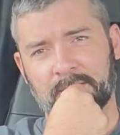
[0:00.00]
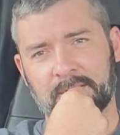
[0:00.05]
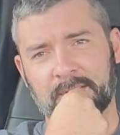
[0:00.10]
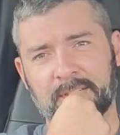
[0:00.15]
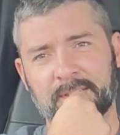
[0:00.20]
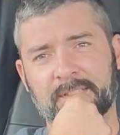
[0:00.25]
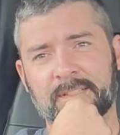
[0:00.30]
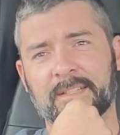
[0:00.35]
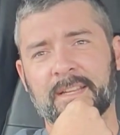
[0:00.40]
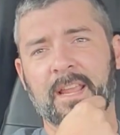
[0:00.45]

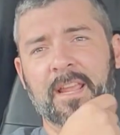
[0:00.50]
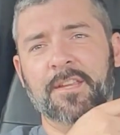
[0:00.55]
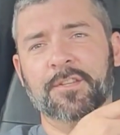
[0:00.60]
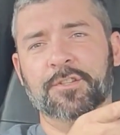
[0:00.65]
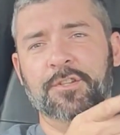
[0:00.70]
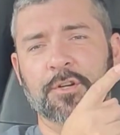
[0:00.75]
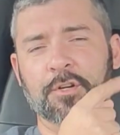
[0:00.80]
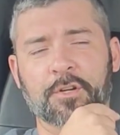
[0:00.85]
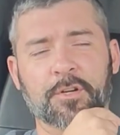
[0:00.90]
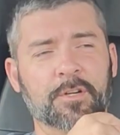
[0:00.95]

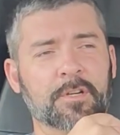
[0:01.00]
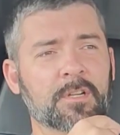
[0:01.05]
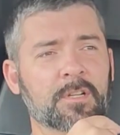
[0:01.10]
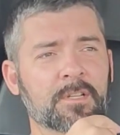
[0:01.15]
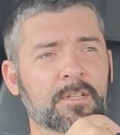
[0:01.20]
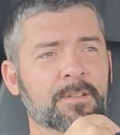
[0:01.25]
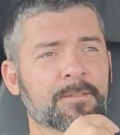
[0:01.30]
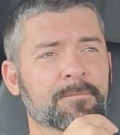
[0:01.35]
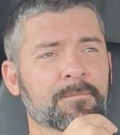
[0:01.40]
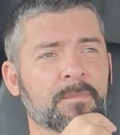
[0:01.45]
disengage your
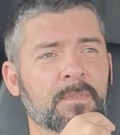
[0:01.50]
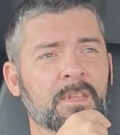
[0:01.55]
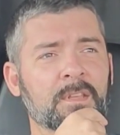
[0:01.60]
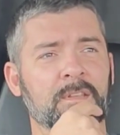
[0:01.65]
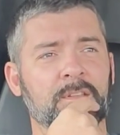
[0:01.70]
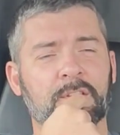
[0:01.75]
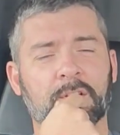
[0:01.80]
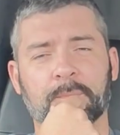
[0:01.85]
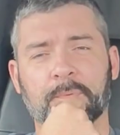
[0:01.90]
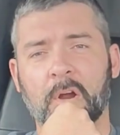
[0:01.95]

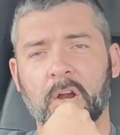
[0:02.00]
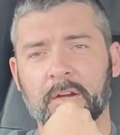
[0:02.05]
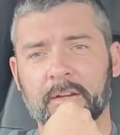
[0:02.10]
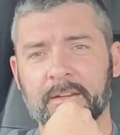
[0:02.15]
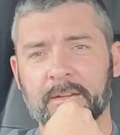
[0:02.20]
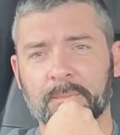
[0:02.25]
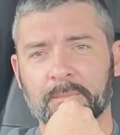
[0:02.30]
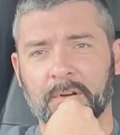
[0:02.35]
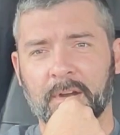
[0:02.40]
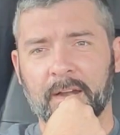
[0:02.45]

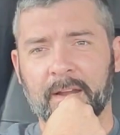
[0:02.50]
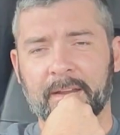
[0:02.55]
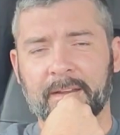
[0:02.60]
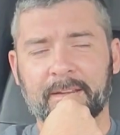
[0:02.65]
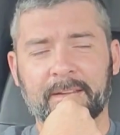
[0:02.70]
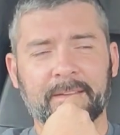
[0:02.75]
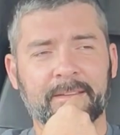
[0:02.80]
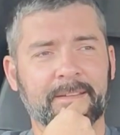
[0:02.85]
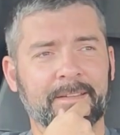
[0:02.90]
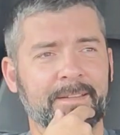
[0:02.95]
parking brake
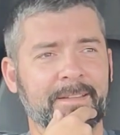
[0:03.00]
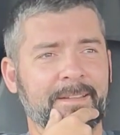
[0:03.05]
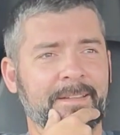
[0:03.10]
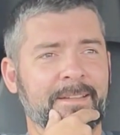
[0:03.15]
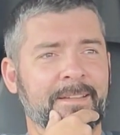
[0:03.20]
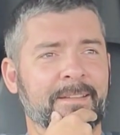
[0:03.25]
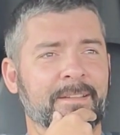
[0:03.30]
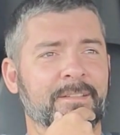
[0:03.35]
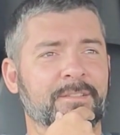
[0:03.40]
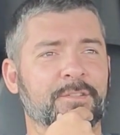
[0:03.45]

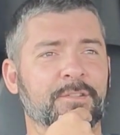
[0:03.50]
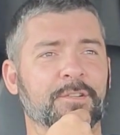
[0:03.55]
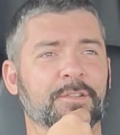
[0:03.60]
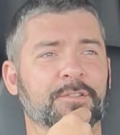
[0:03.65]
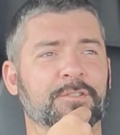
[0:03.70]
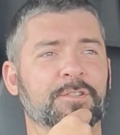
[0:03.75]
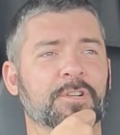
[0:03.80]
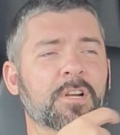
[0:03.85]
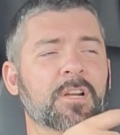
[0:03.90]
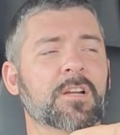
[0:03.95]
to
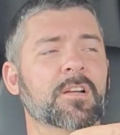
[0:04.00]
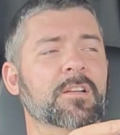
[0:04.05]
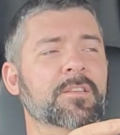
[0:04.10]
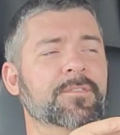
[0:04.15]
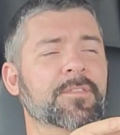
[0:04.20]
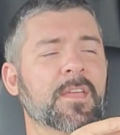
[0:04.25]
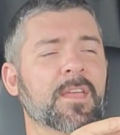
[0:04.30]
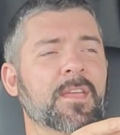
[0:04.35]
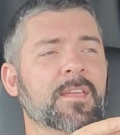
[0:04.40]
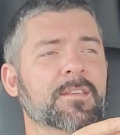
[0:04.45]
your truck,
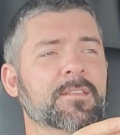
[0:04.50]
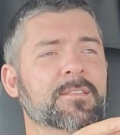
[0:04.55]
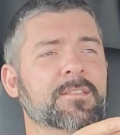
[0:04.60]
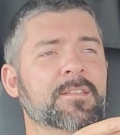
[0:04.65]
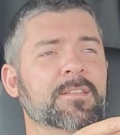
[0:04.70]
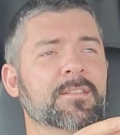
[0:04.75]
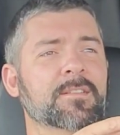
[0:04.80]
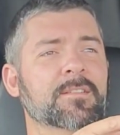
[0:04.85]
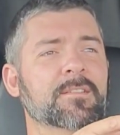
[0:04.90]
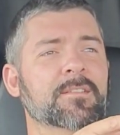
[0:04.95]
that
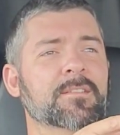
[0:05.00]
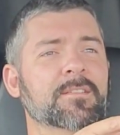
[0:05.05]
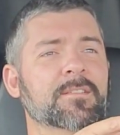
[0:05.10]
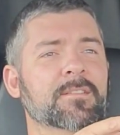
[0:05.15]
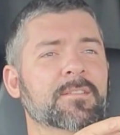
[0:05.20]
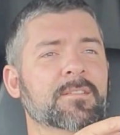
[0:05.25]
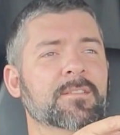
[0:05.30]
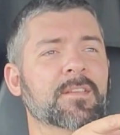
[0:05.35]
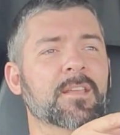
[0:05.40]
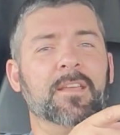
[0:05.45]

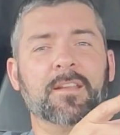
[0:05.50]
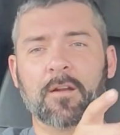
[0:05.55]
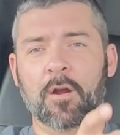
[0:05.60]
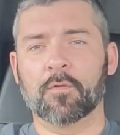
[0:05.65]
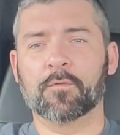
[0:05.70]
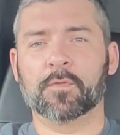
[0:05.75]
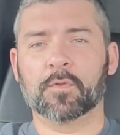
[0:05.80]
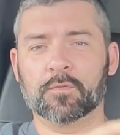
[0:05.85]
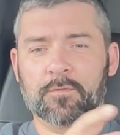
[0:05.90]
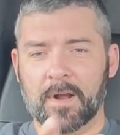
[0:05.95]
it
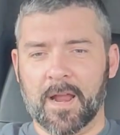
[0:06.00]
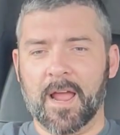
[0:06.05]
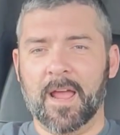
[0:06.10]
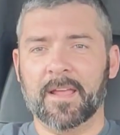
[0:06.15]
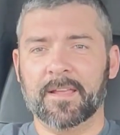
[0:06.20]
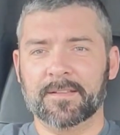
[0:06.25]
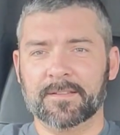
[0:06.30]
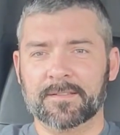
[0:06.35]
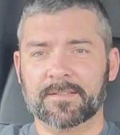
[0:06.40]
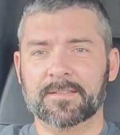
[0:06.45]

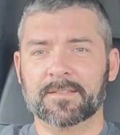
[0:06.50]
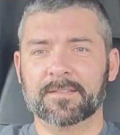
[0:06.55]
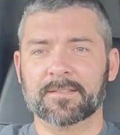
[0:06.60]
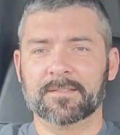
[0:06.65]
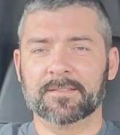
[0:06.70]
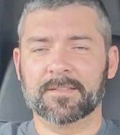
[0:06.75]
overrides